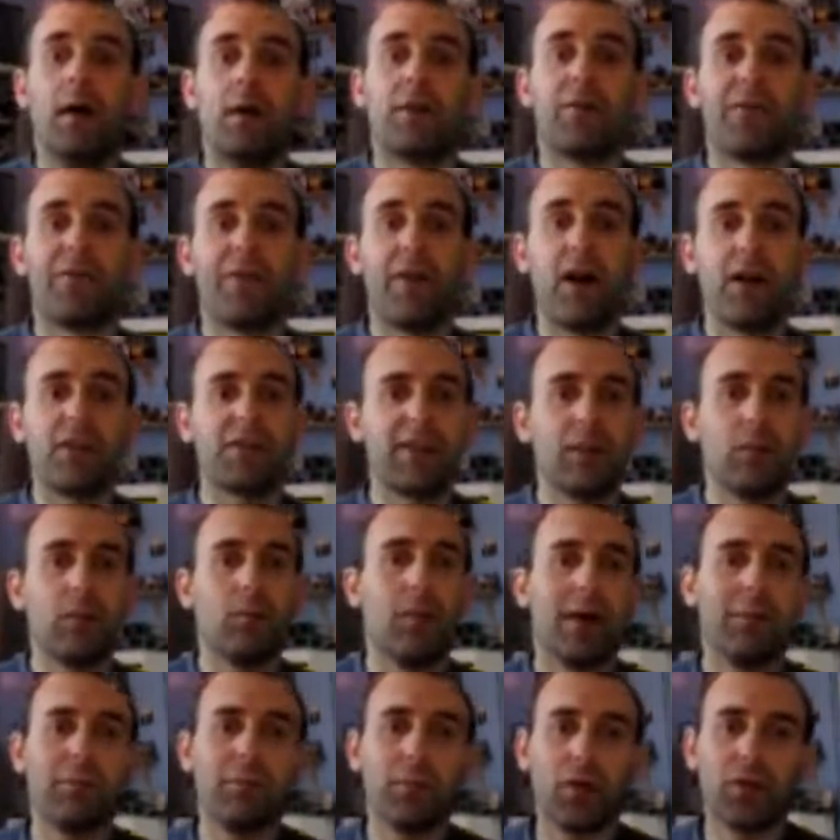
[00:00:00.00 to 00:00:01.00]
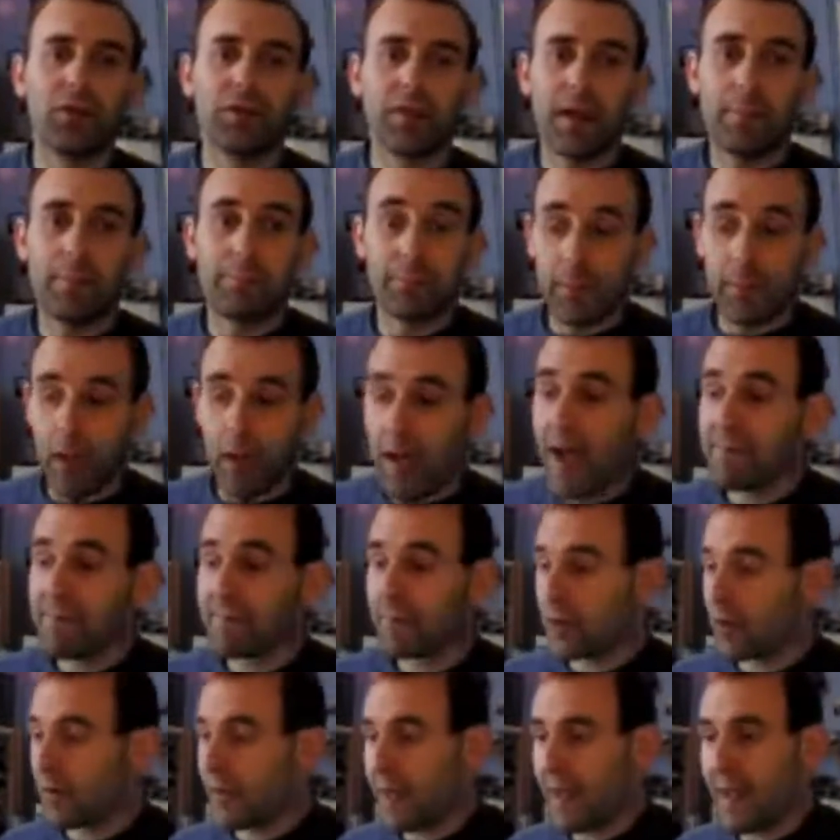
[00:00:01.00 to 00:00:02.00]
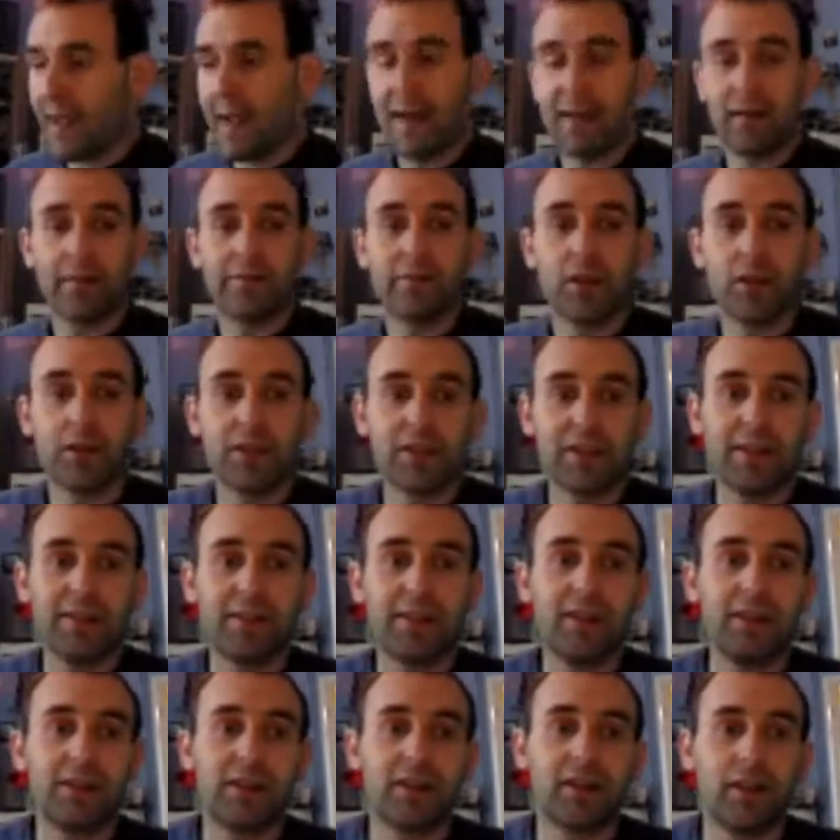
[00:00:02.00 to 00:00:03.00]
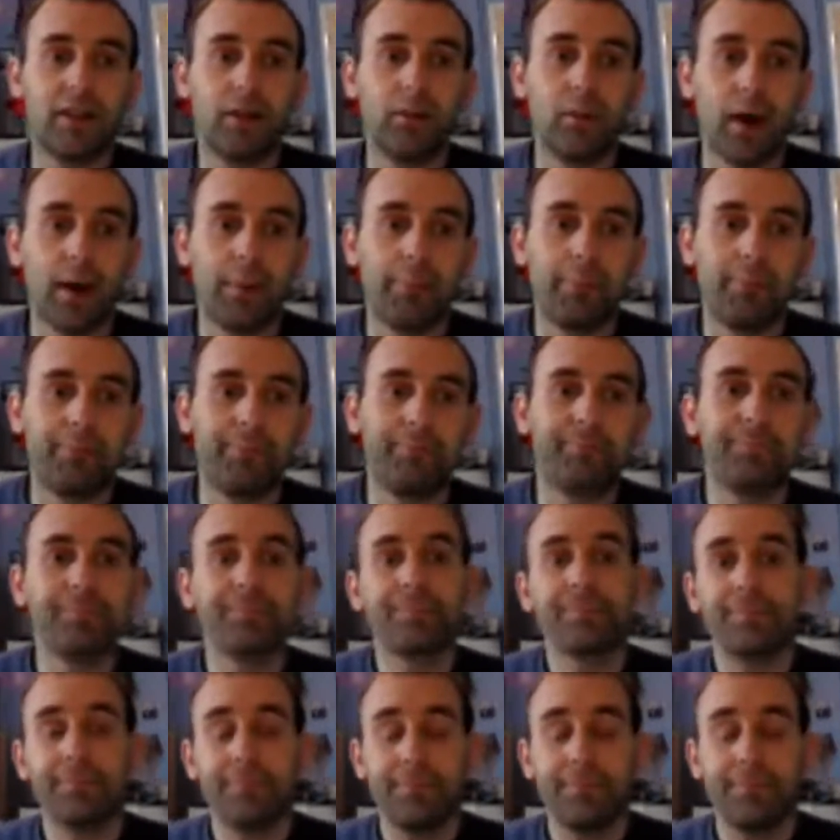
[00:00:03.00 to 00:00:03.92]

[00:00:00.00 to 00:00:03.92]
The first thing went was um, I haven't got it here. I've just sent it to um